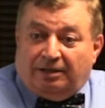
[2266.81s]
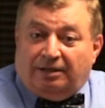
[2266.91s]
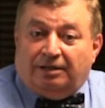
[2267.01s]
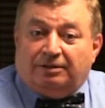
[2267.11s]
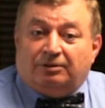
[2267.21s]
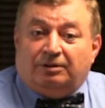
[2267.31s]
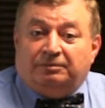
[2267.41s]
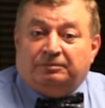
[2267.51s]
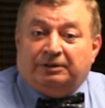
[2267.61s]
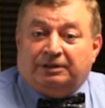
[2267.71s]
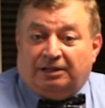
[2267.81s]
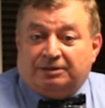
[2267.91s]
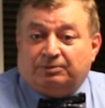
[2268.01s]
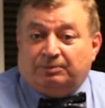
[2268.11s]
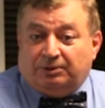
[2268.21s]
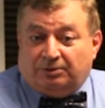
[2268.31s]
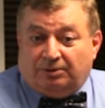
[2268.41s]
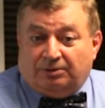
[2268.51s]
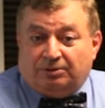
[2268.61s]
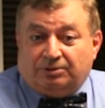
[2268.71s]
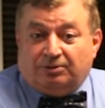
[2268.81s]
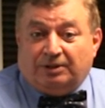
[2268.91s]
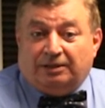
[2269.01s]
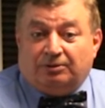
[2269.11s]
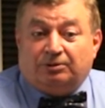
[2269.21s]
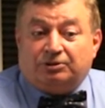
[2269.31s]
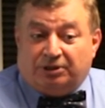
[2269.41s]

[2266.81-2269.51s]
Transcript: And adults would be told also that all